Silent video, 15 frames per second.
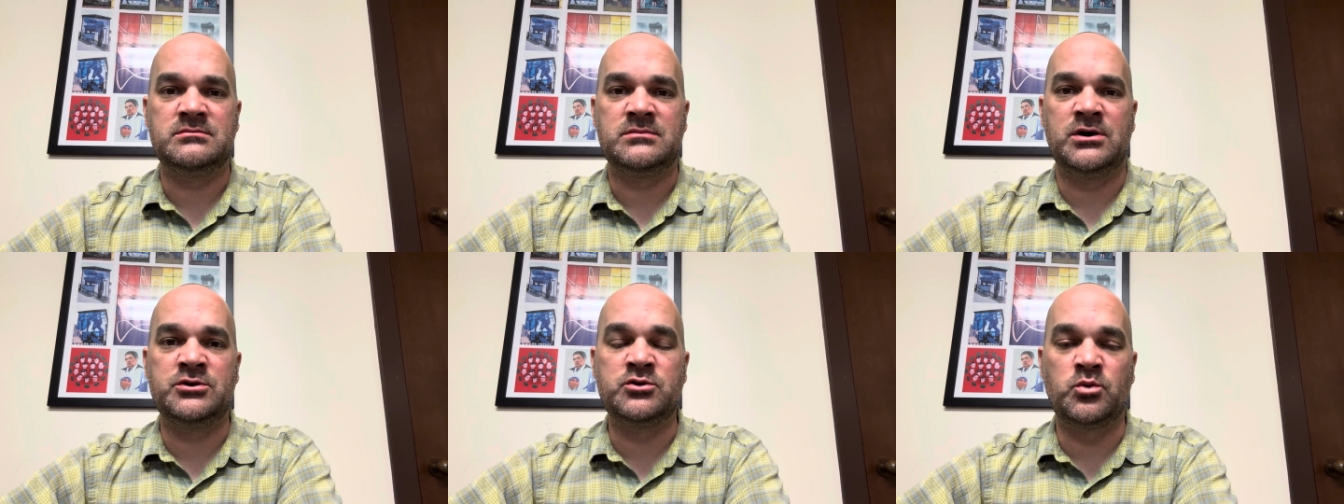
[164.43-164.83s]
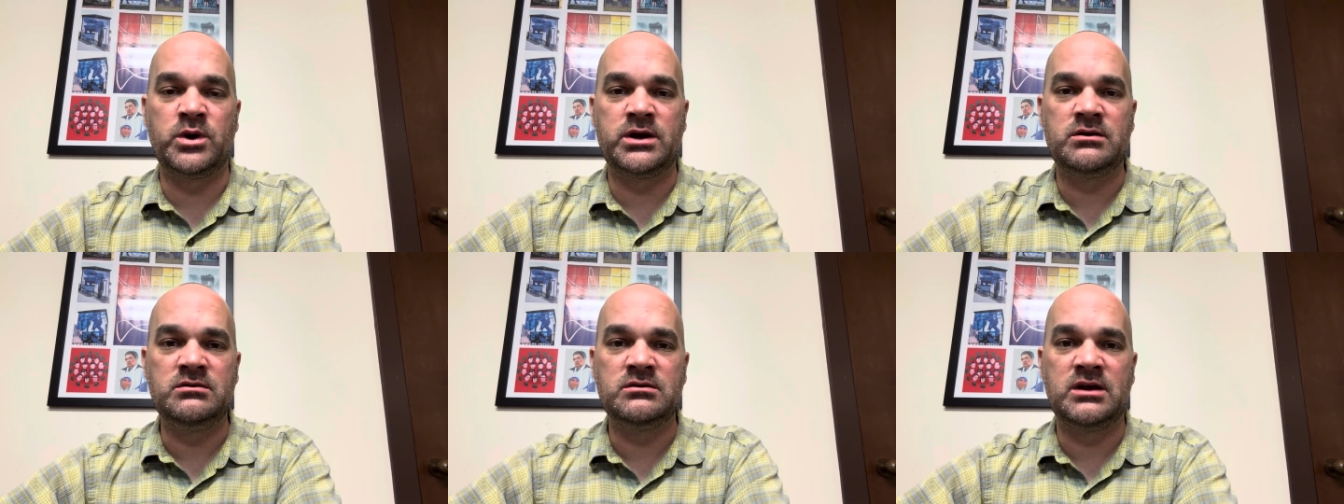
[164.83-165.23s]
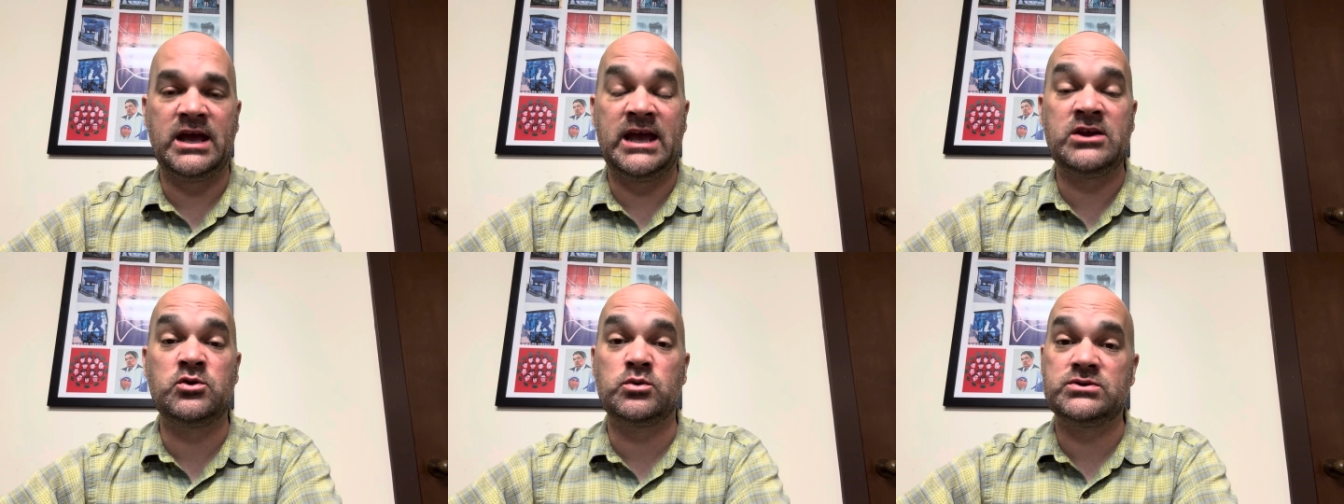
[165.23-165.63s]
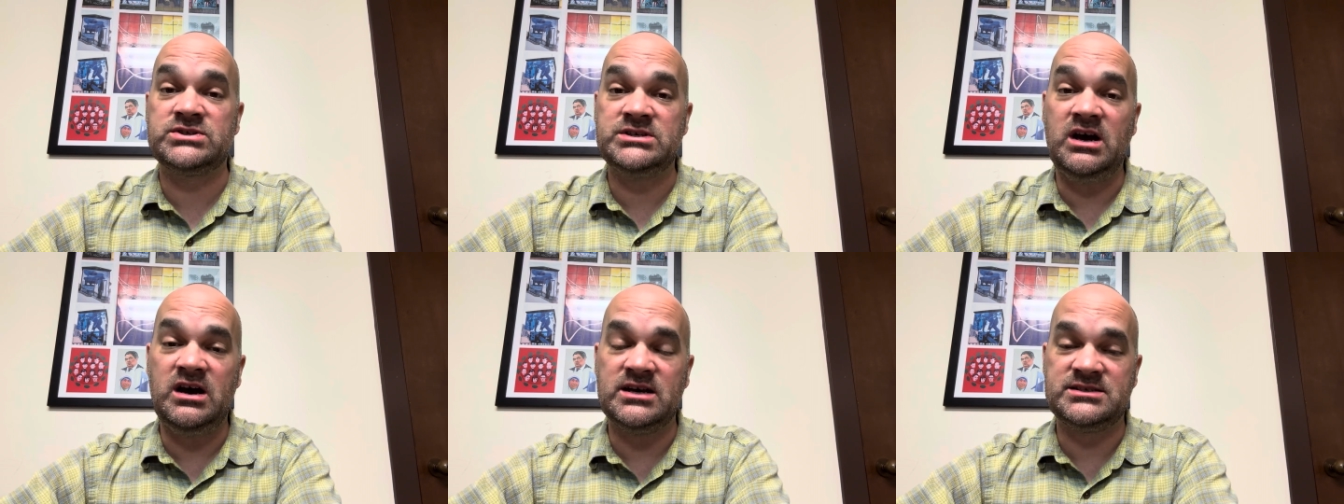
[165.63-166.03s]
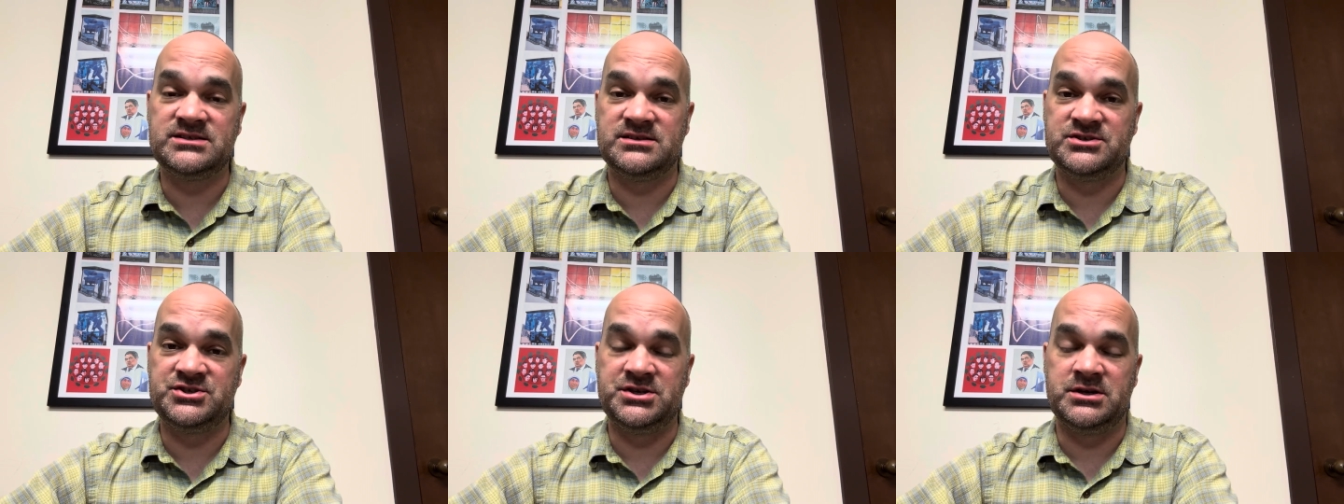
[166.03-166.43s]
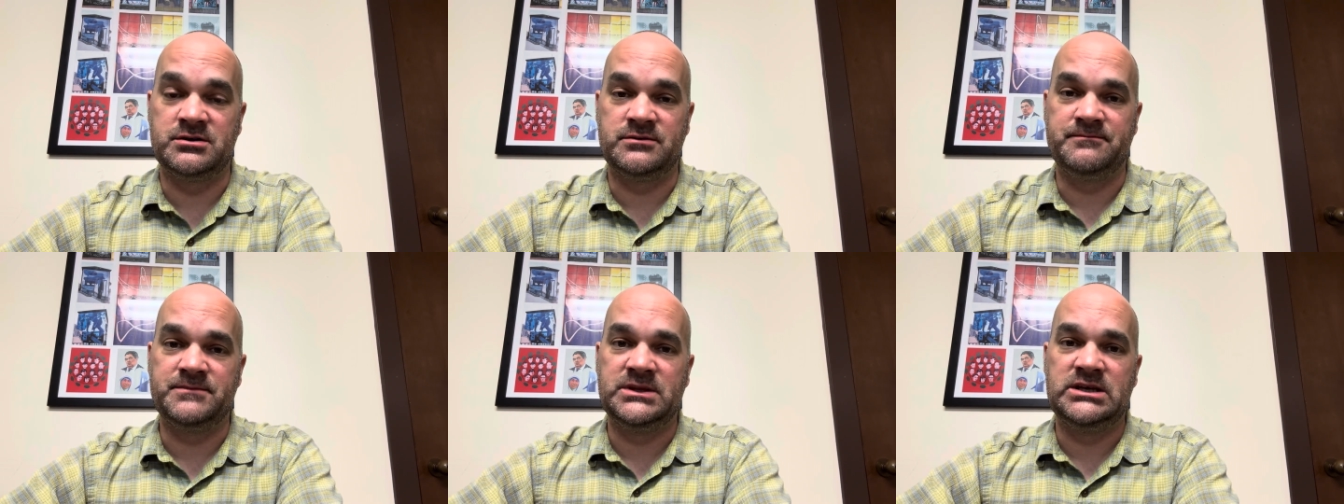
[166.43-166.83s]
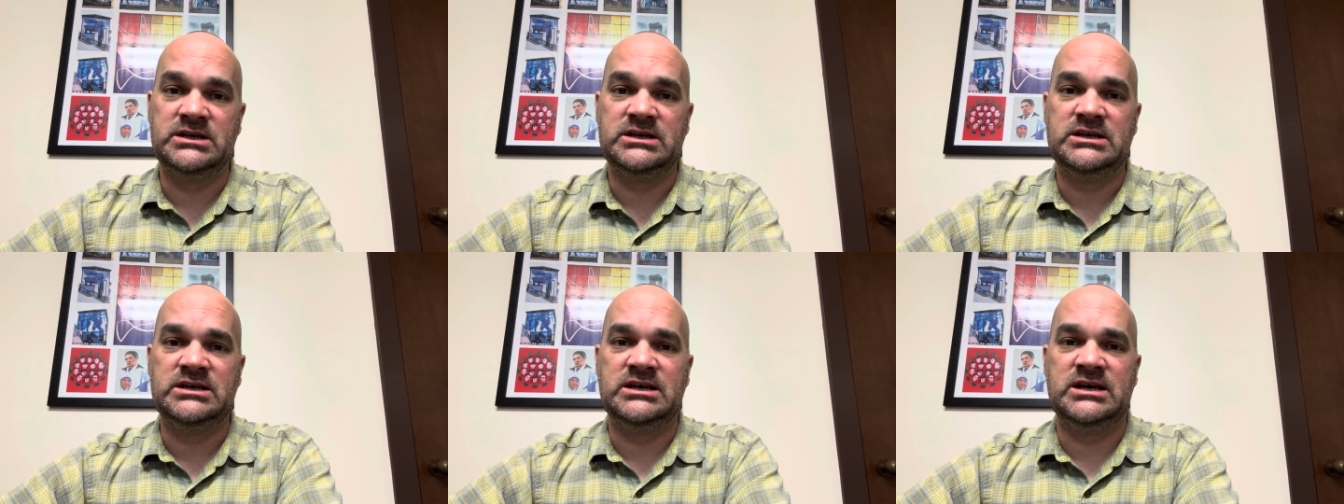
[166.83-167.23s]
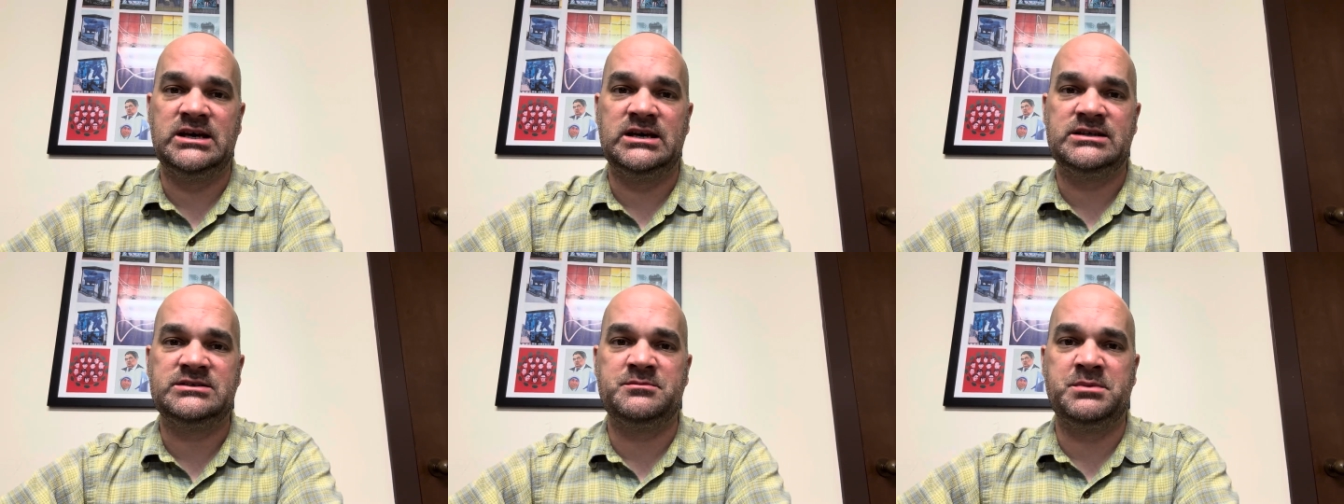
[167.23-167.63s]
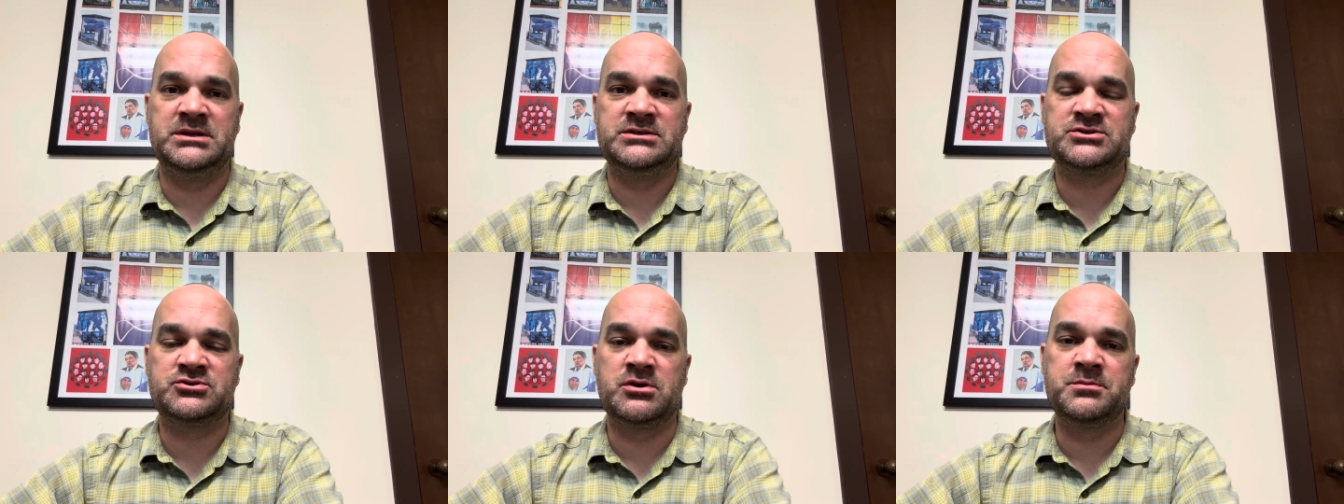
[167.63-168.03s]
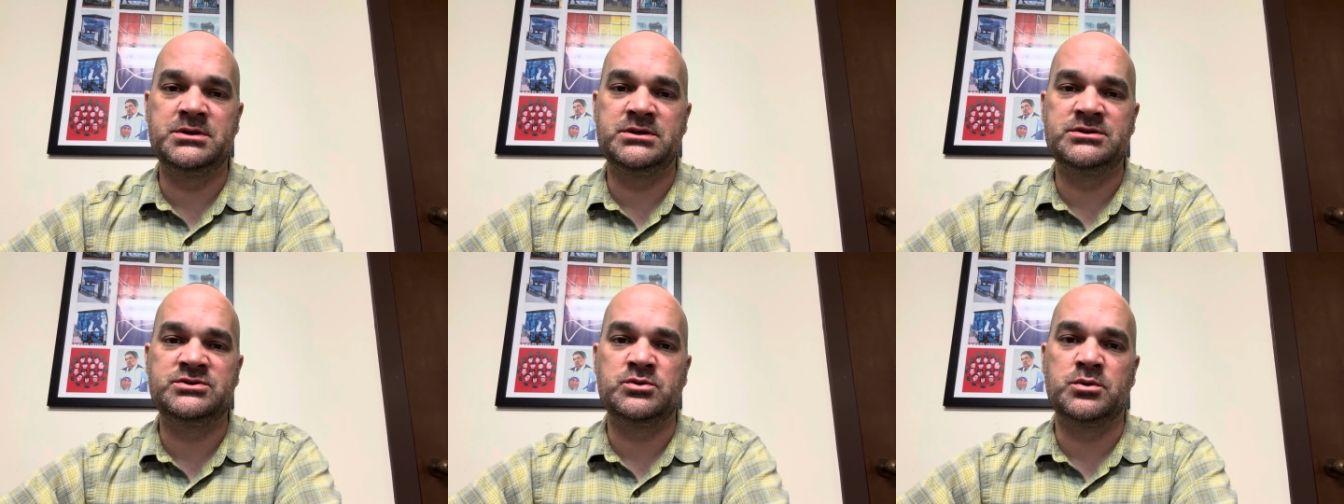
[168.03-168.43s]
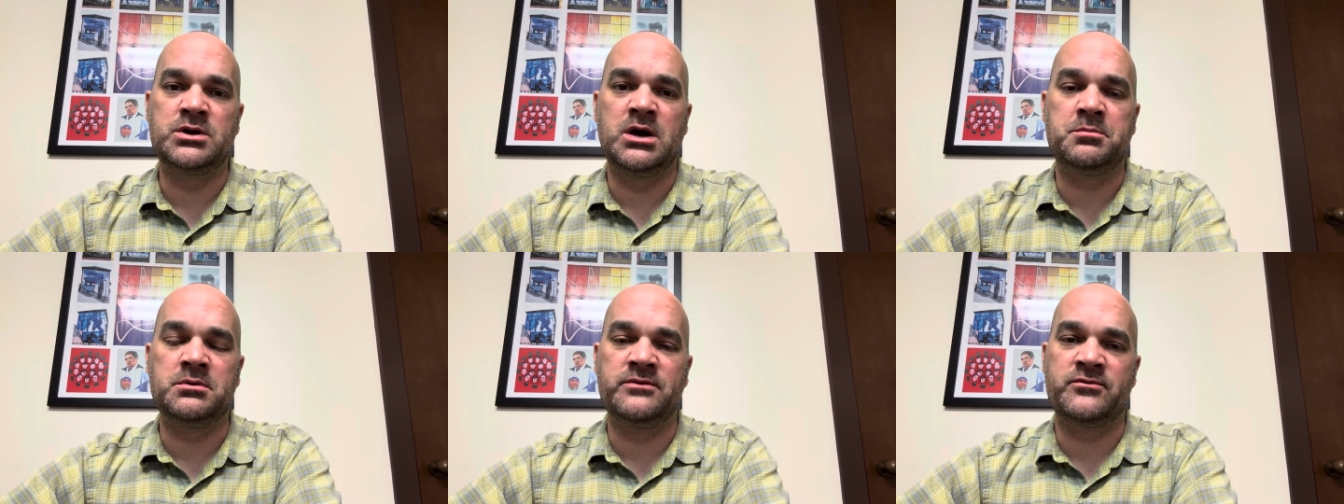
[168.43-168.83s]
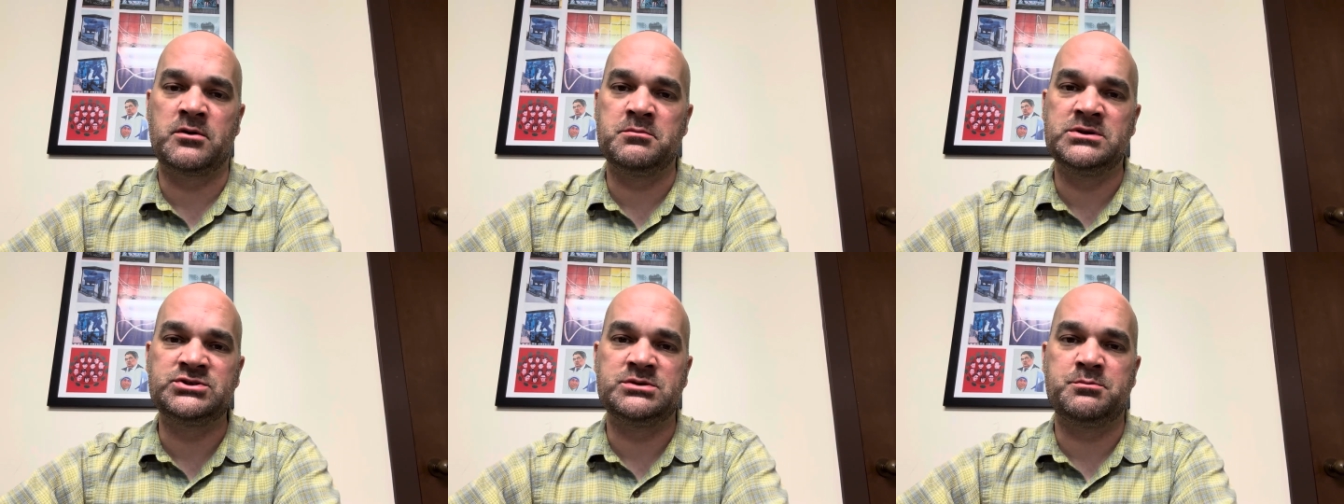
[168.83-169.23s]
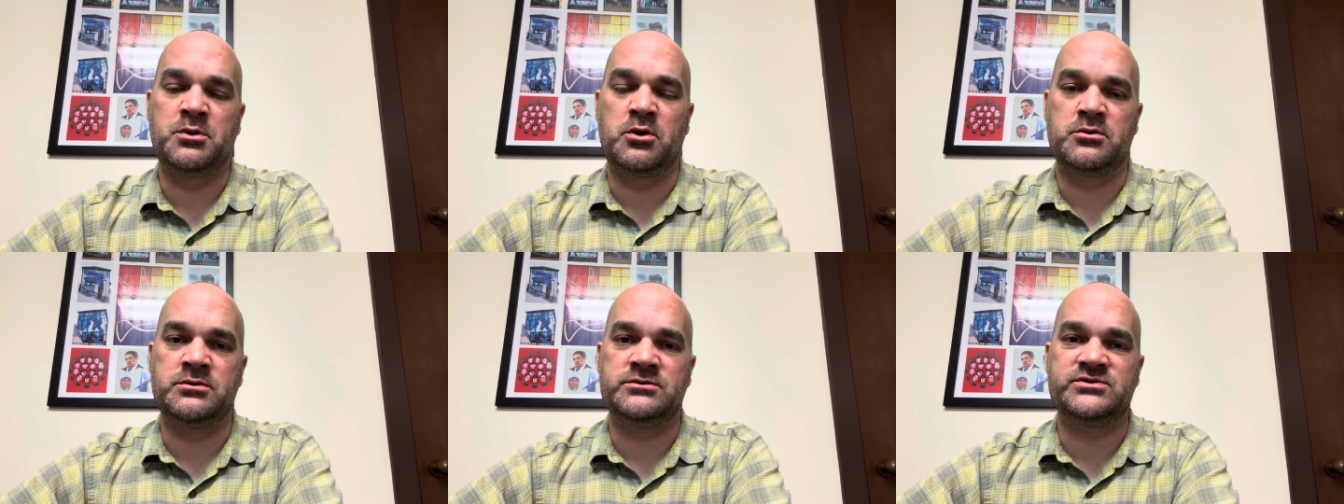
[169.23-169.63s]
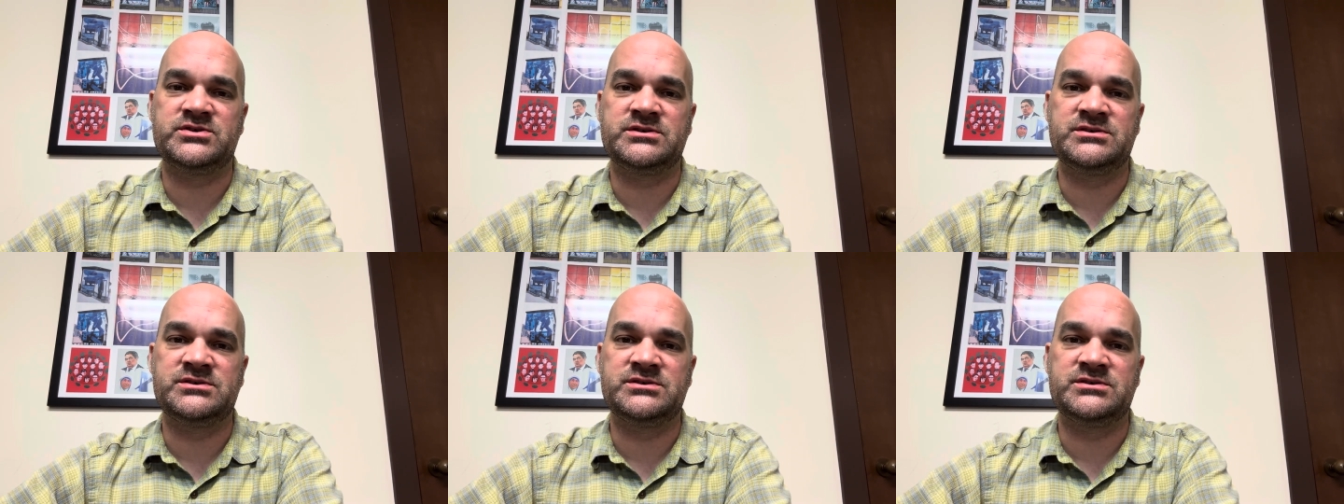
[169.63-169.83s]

underwear and or socks this year uh, to be distributed to a couple of our mission partners.